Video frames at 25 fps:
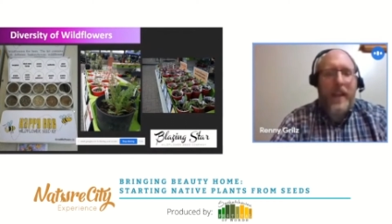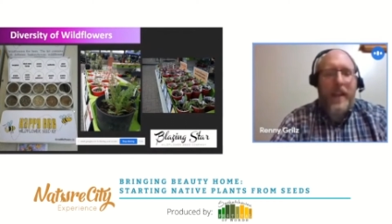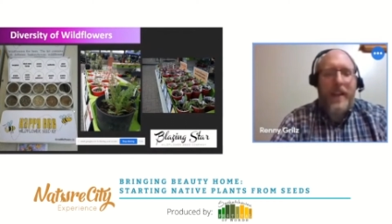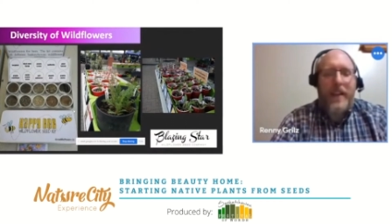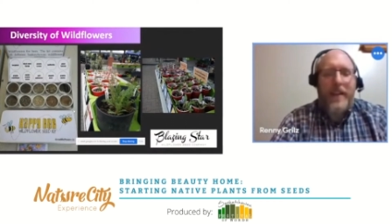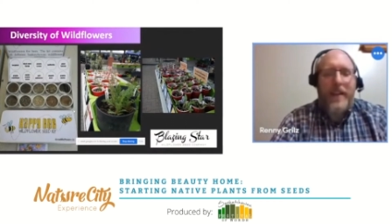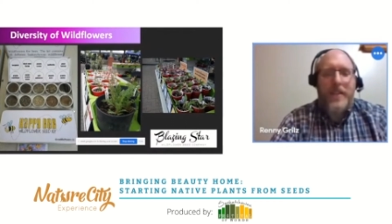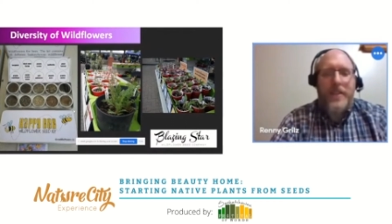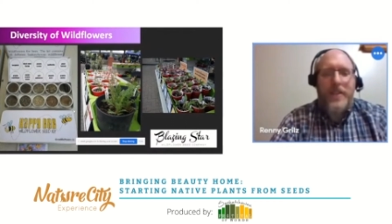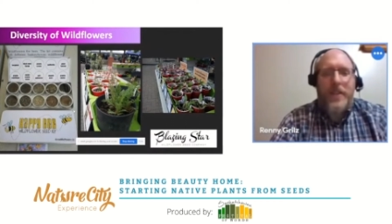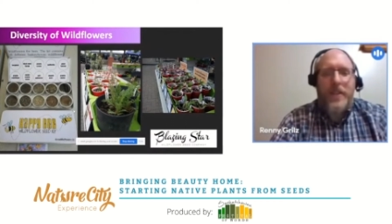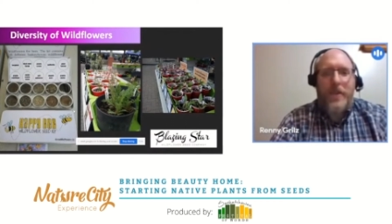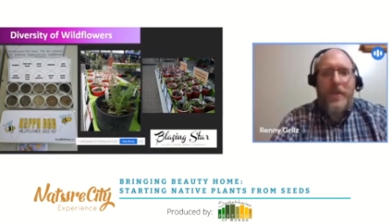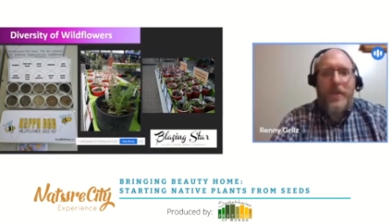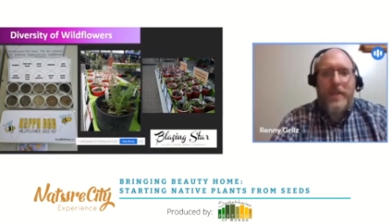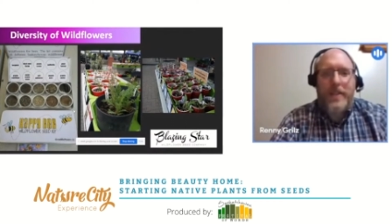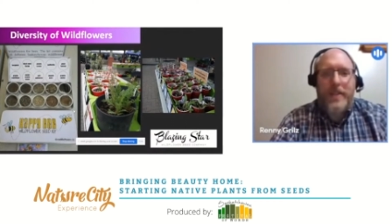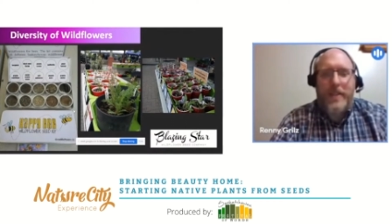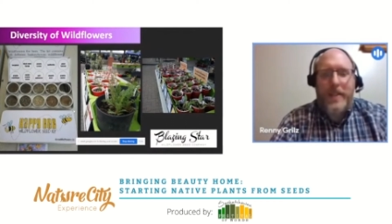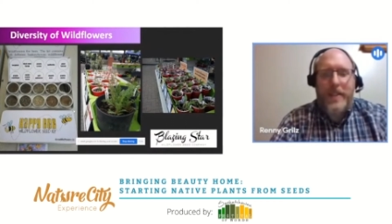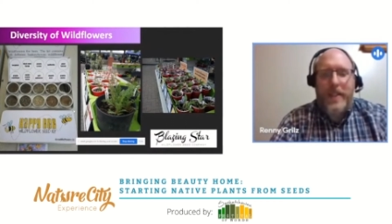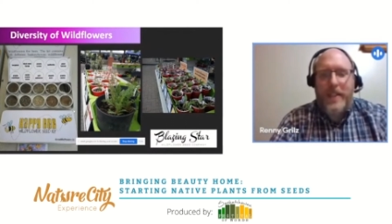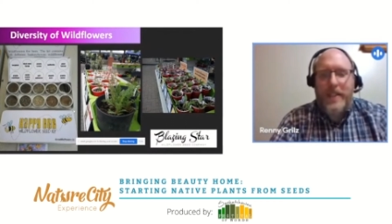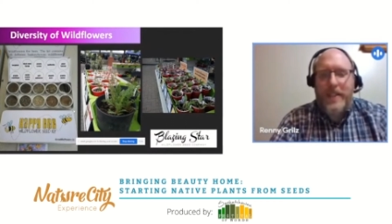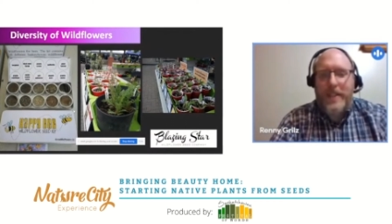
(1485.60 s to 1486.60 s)
So
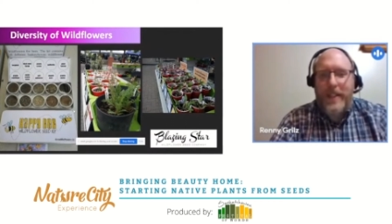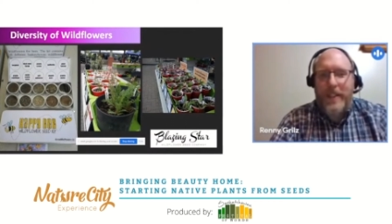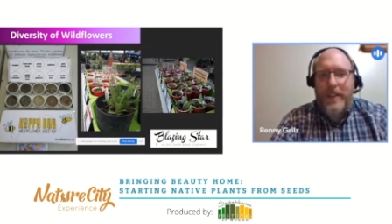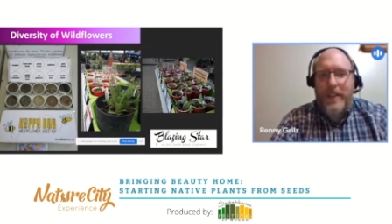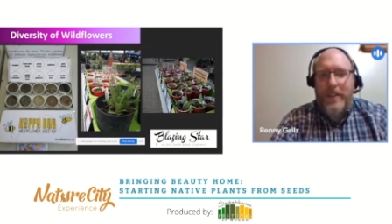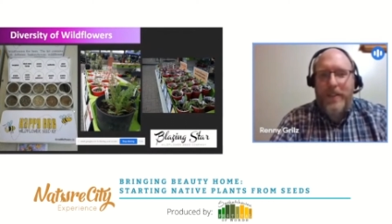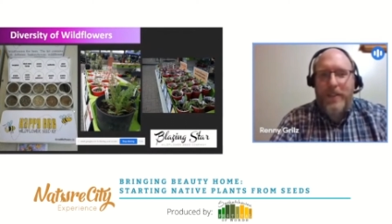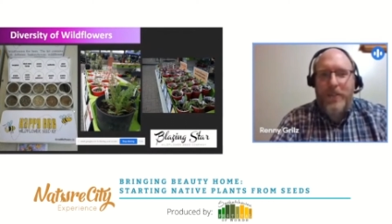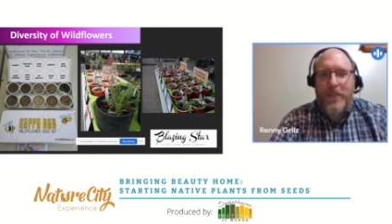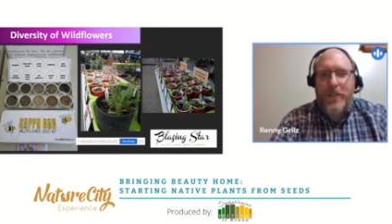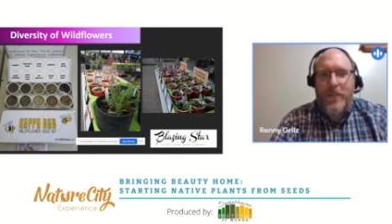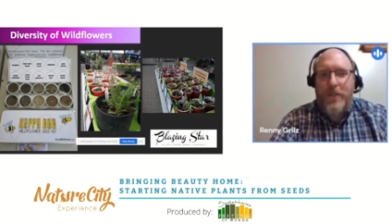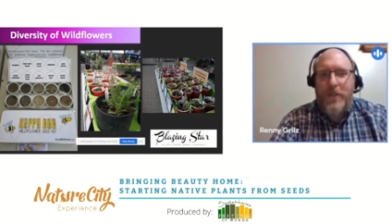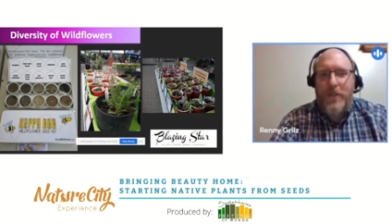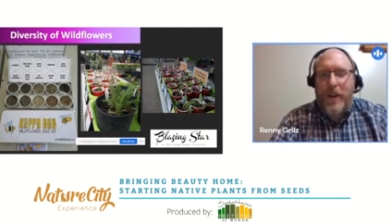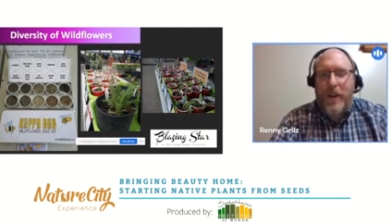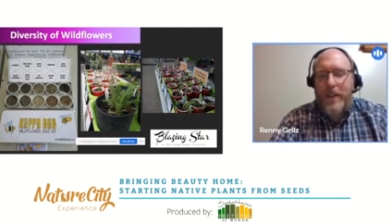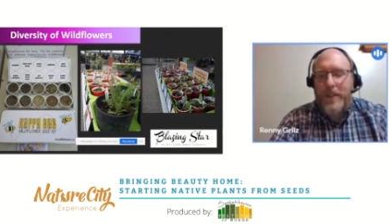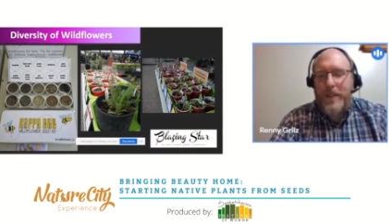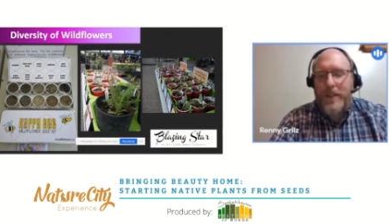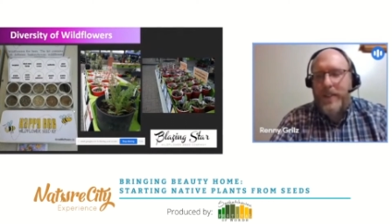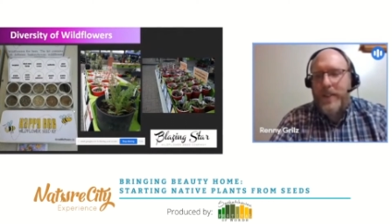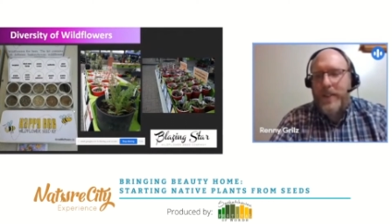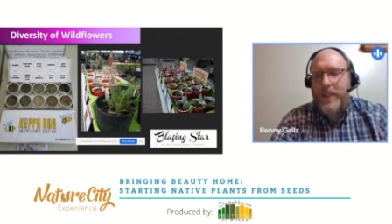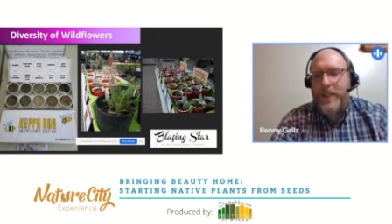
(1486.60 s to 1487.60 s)
it's these little
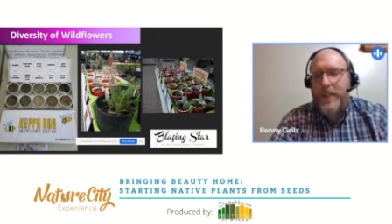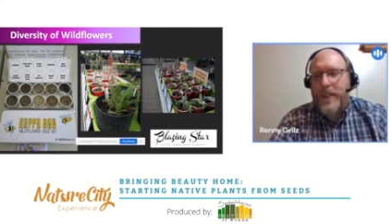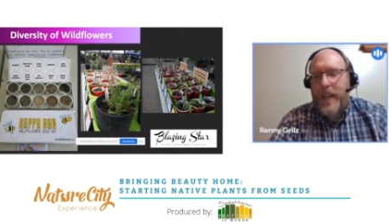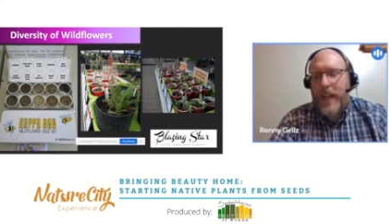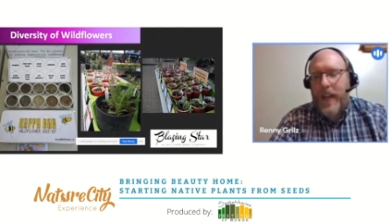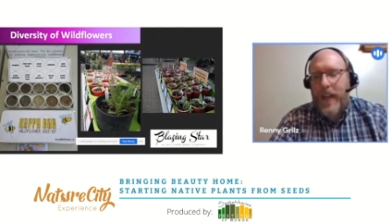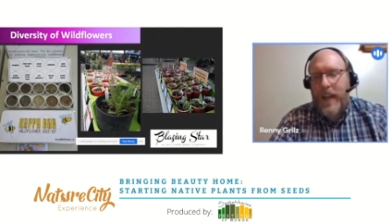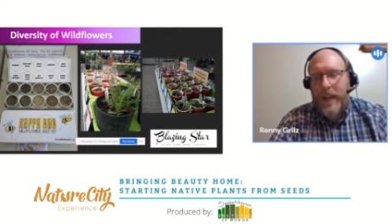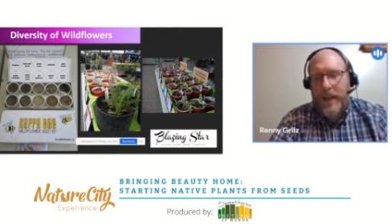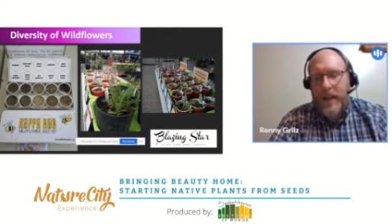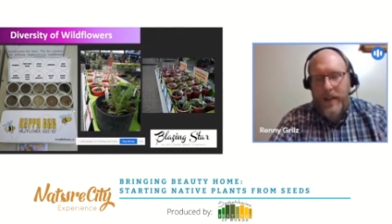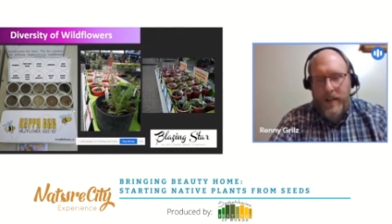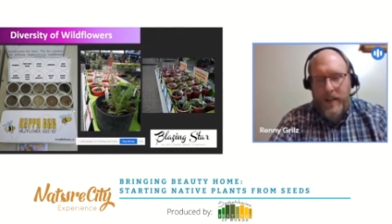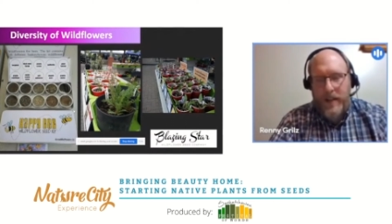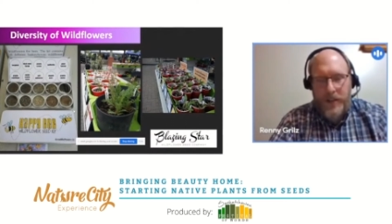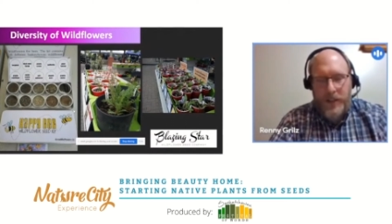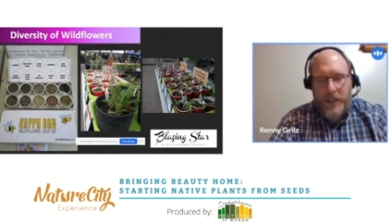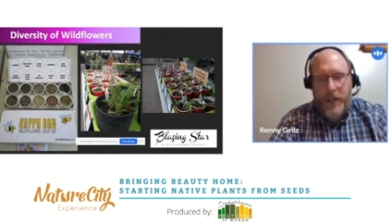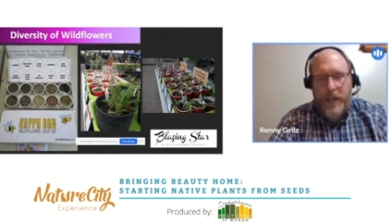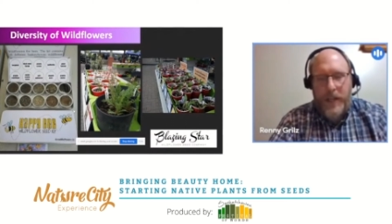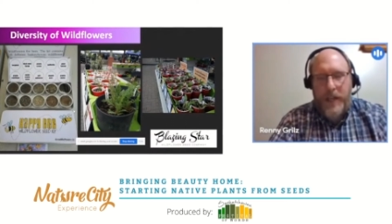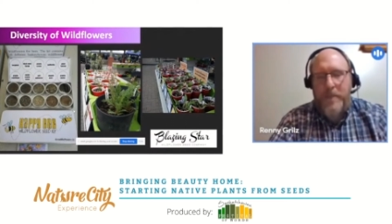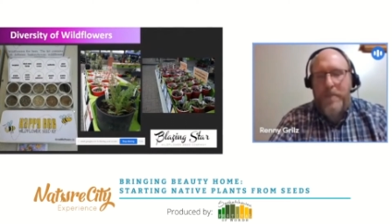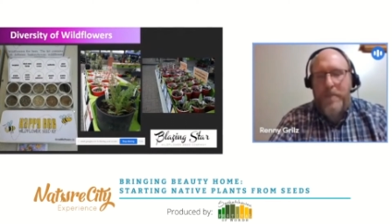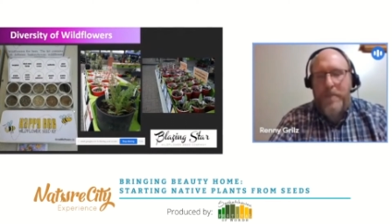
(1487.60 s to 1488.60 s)
nuances. And
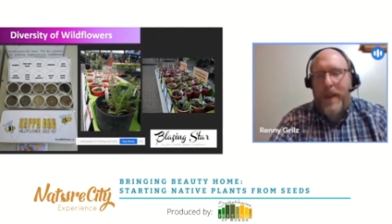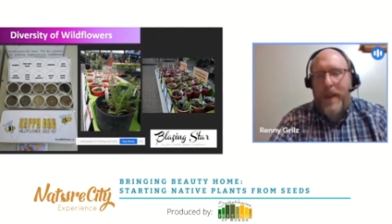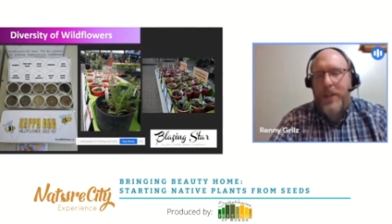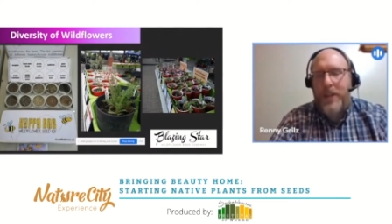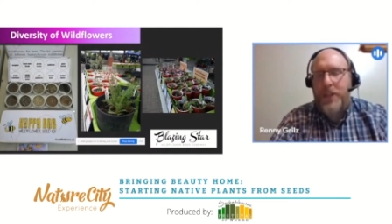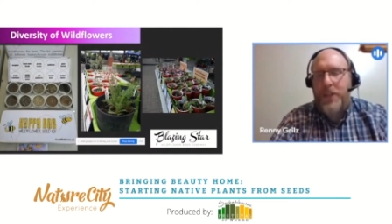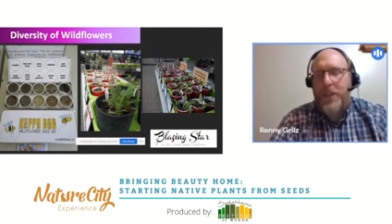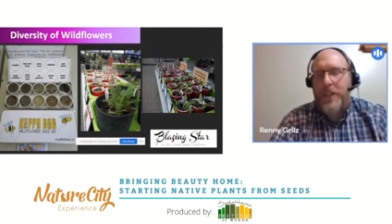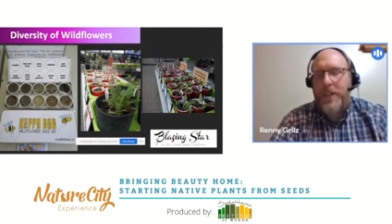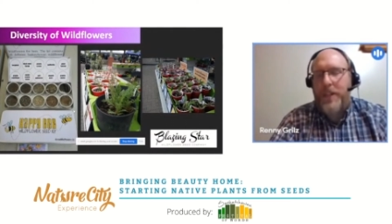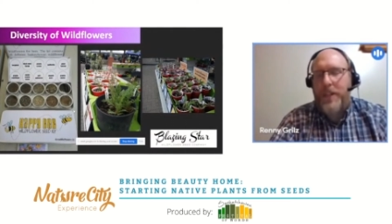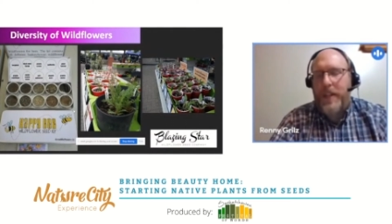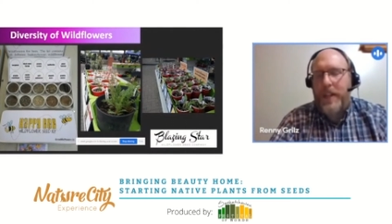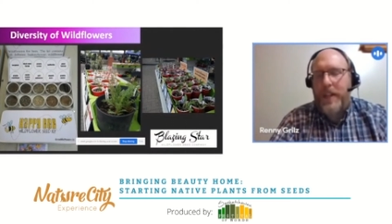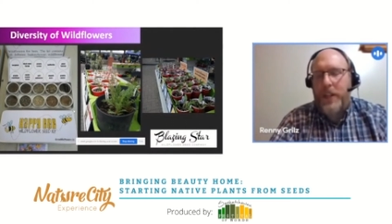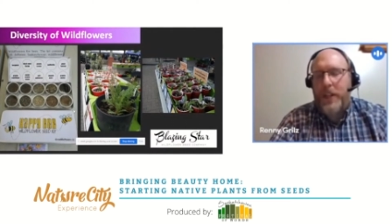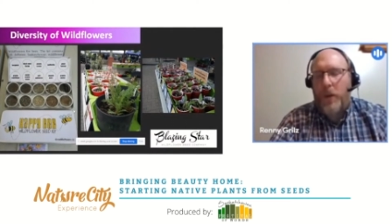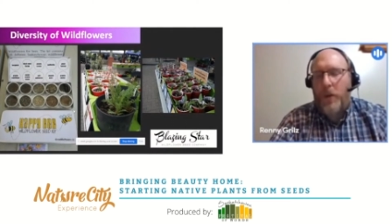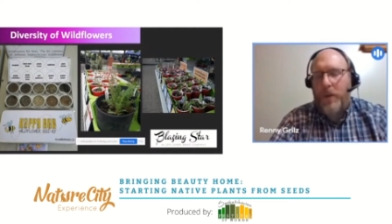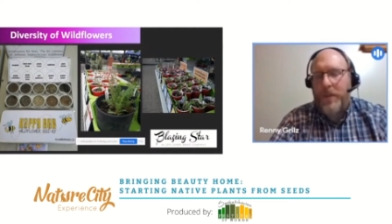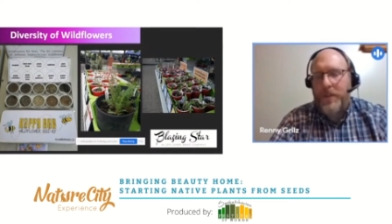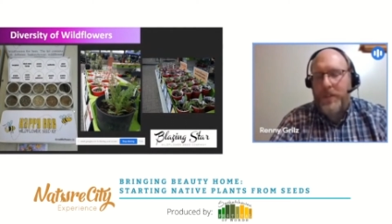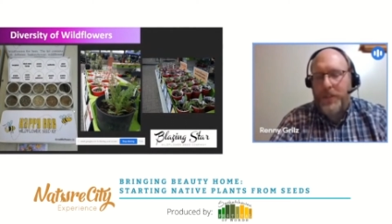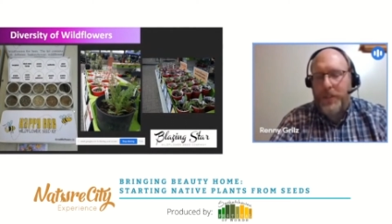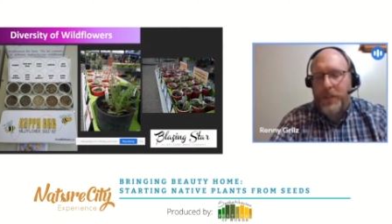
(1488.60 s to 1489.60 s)
Chet had mentioned
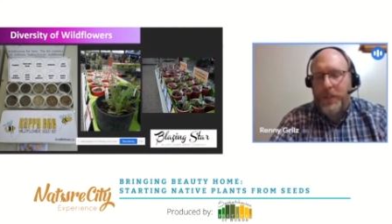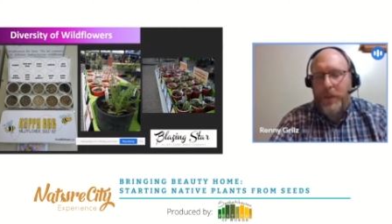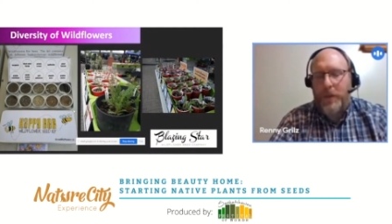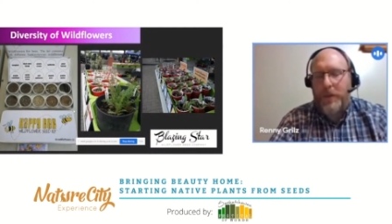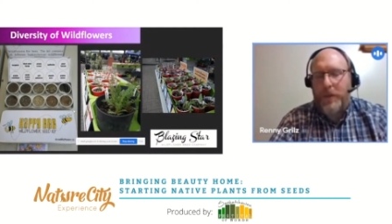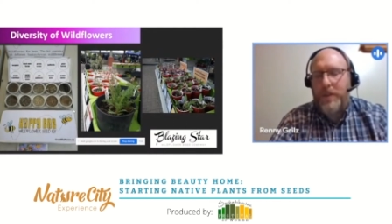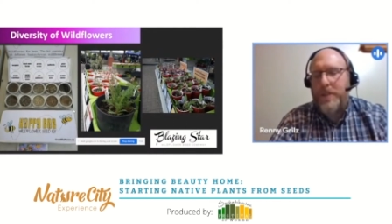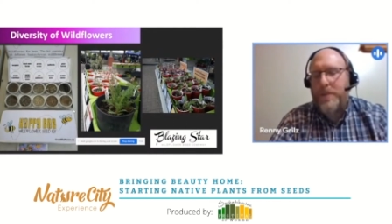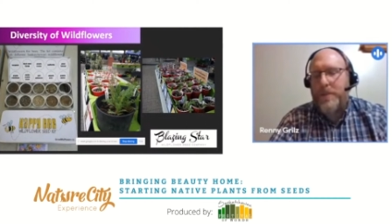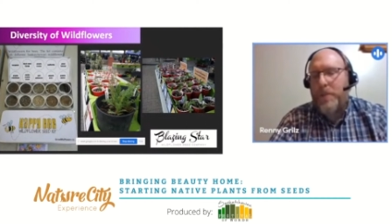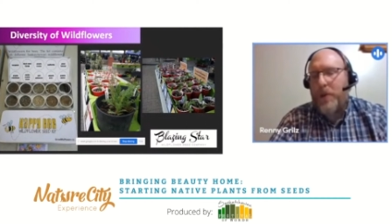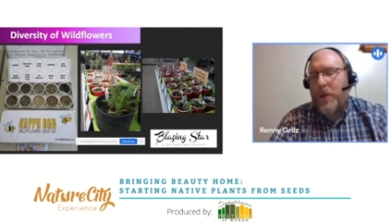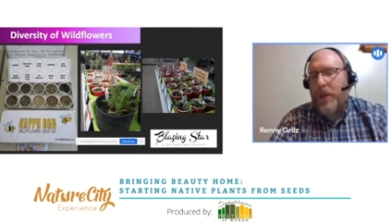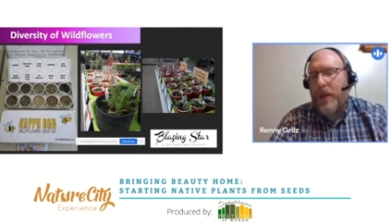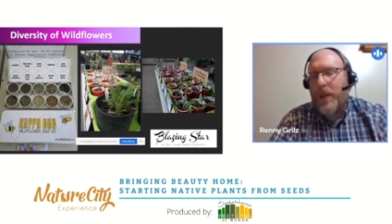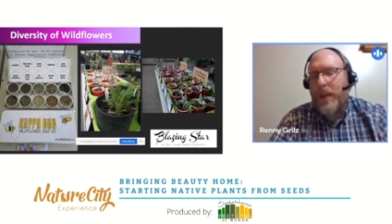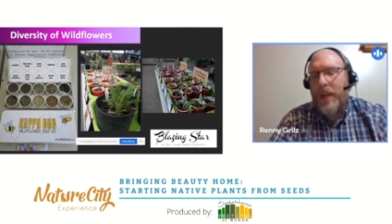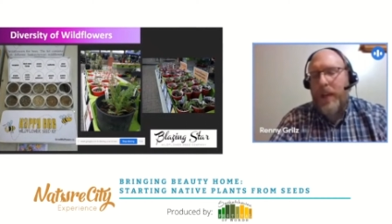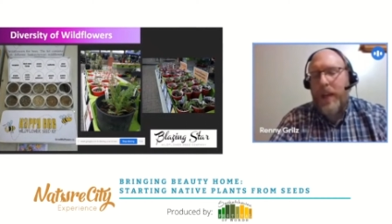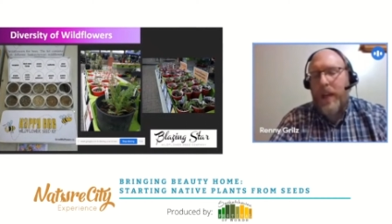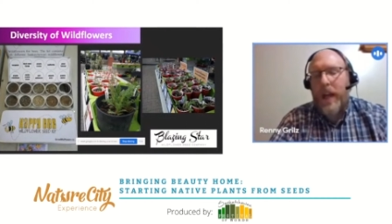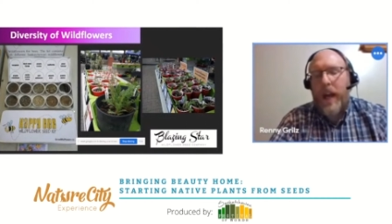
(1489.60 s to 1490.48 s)
Nora Stewart's book.